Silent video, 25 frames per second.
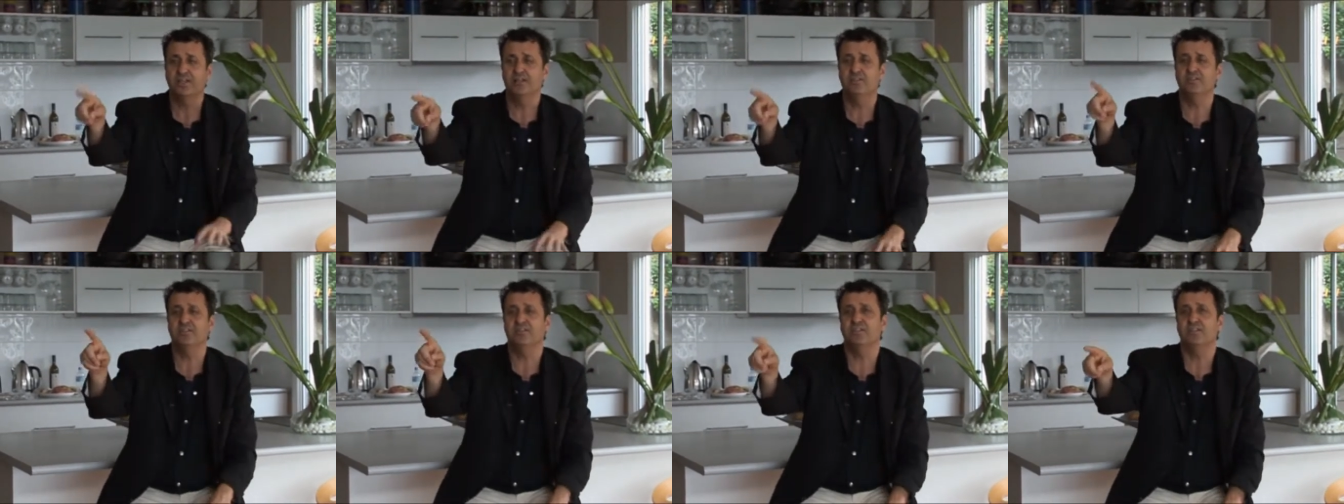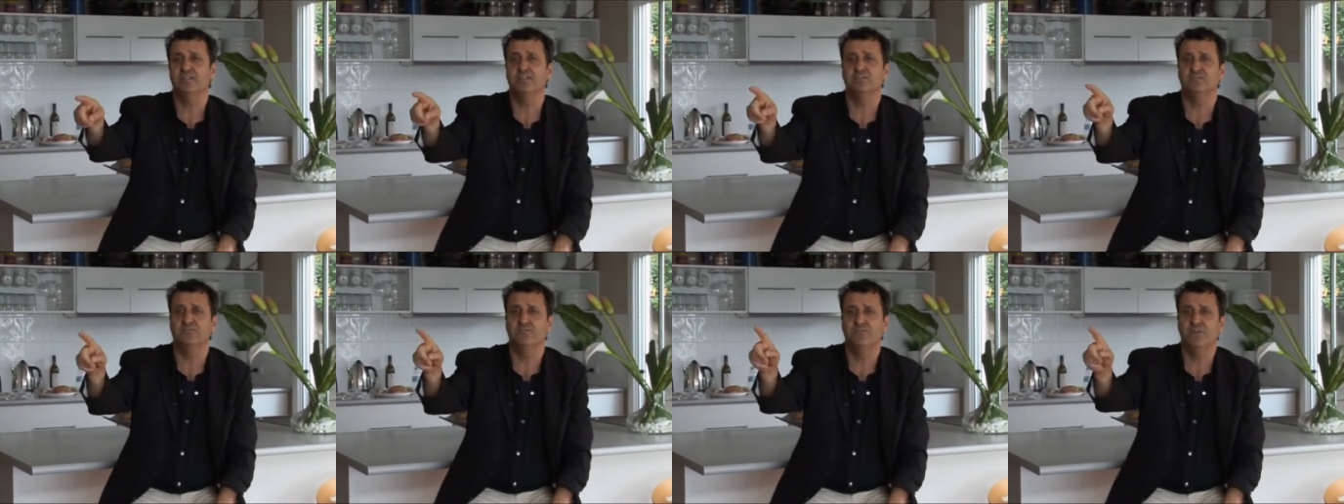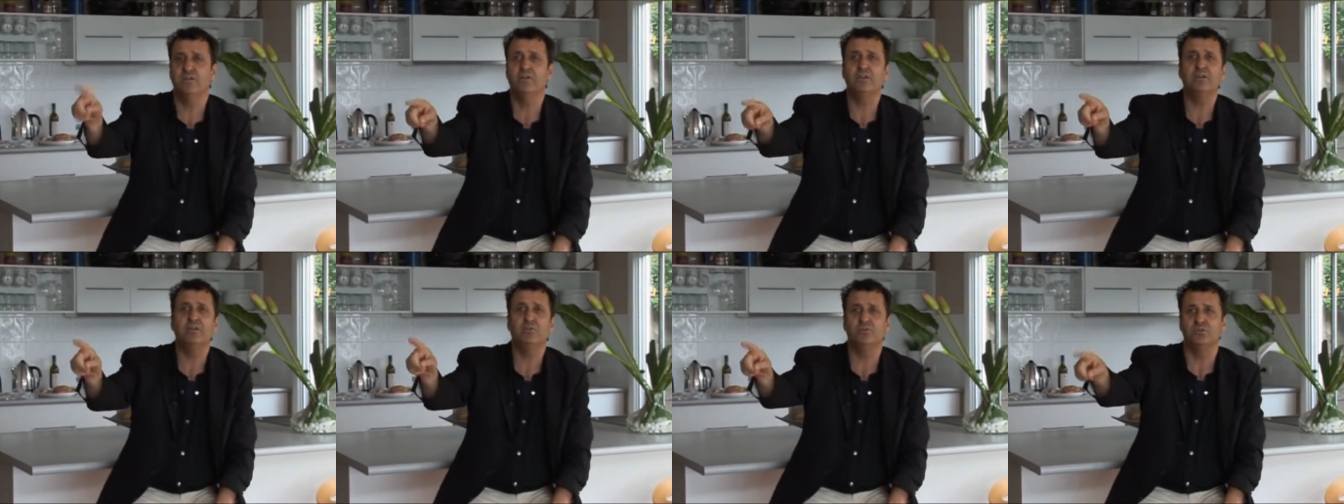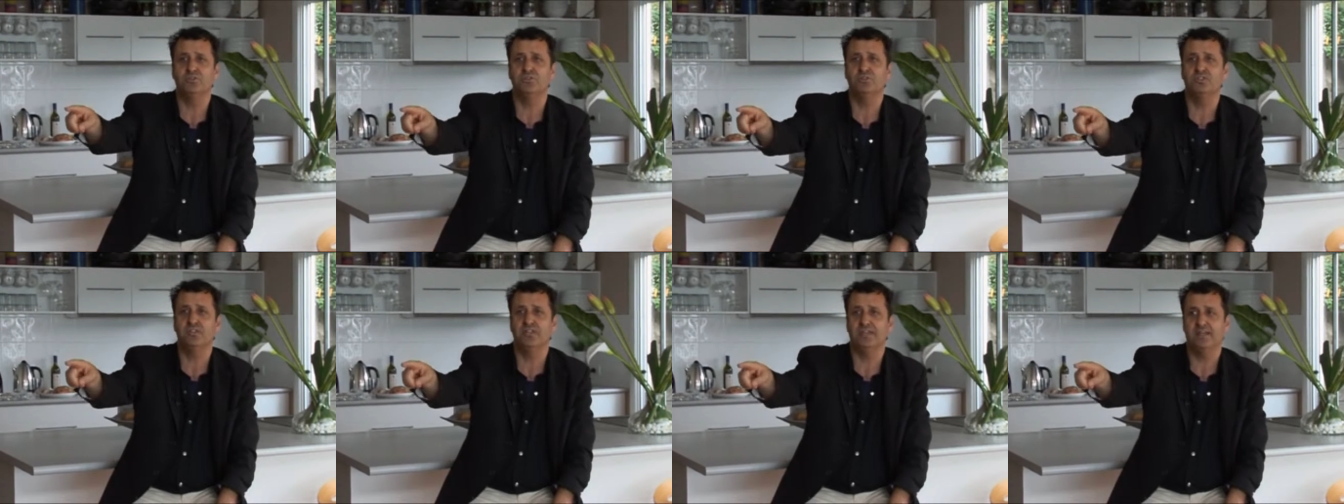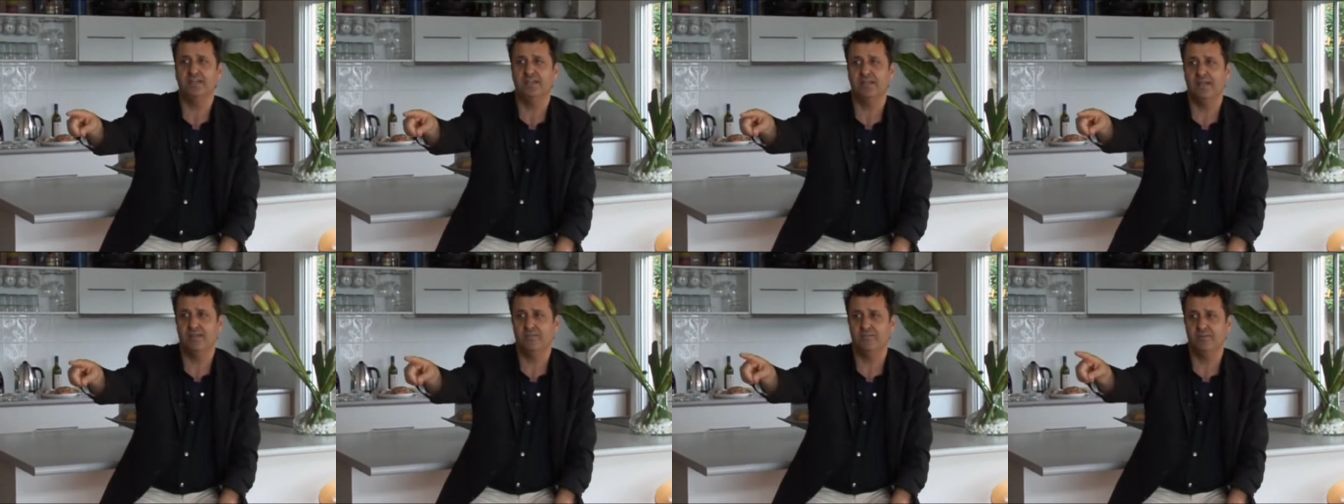And this has very good
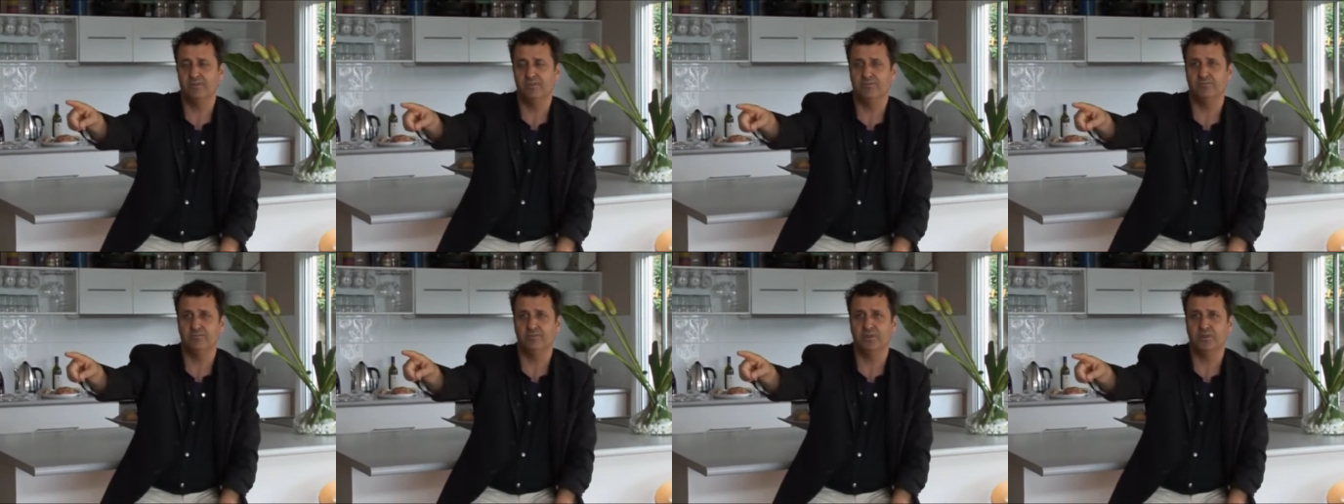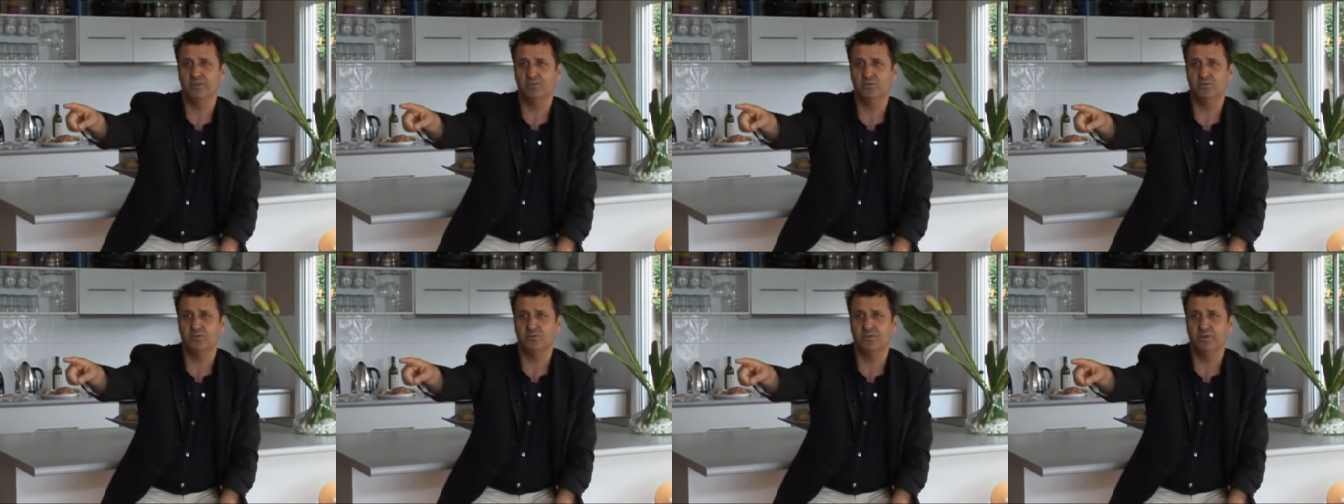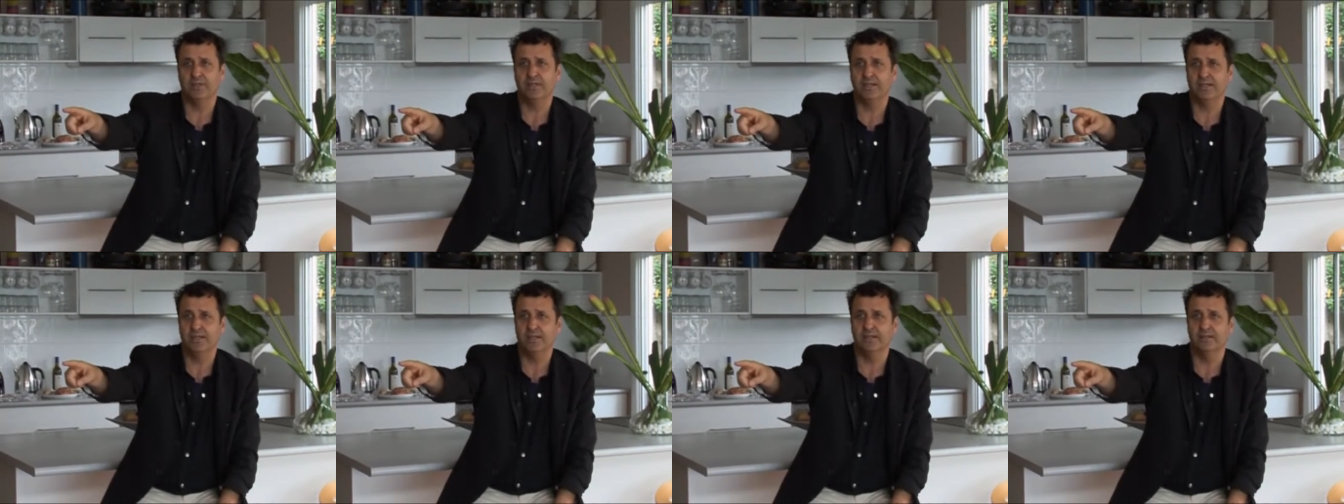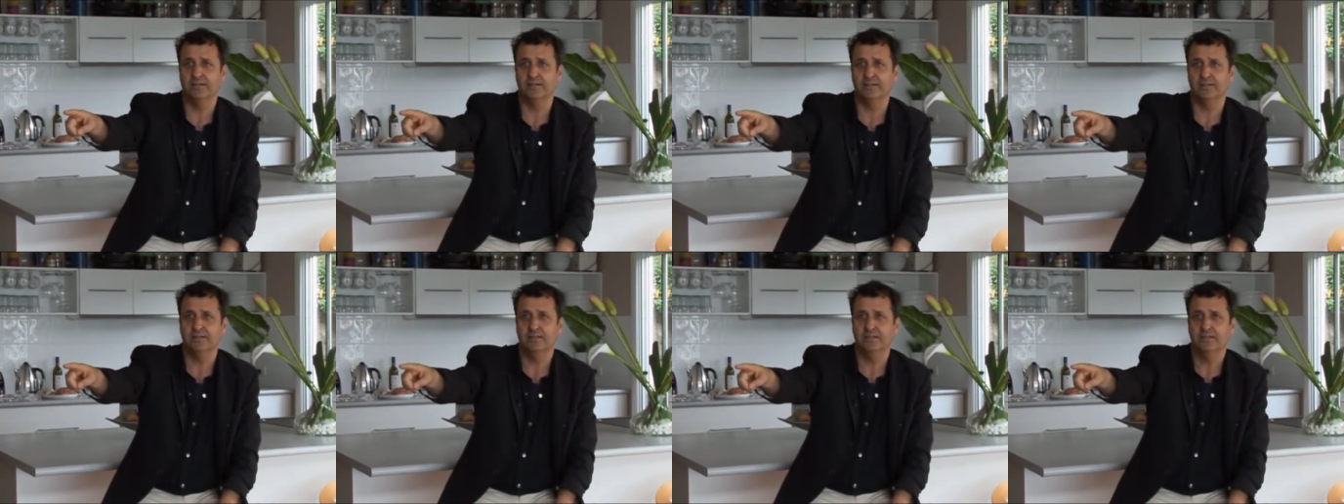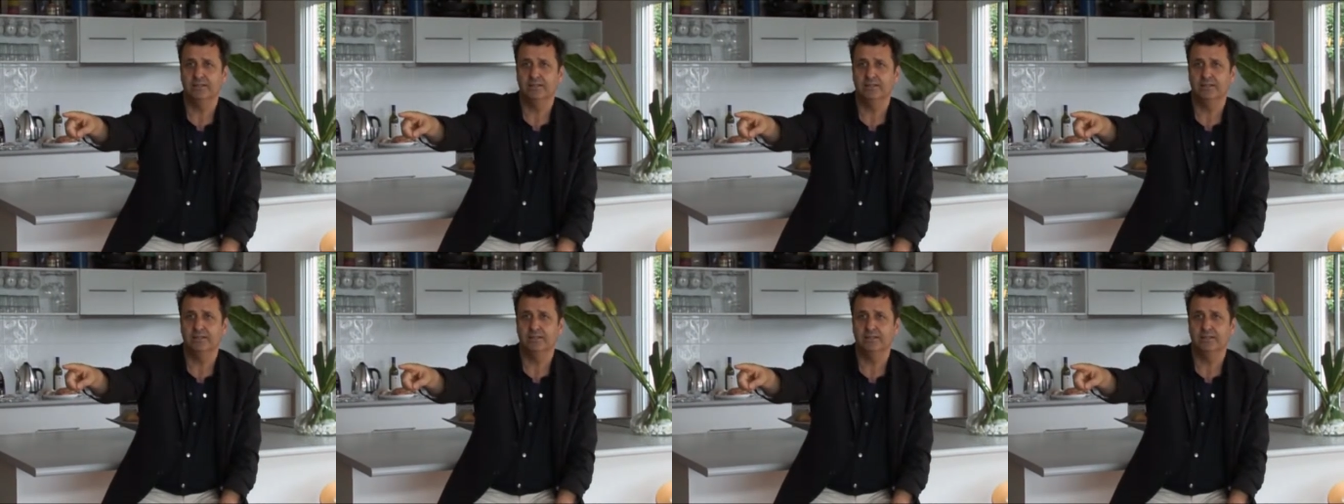chi having the front door here.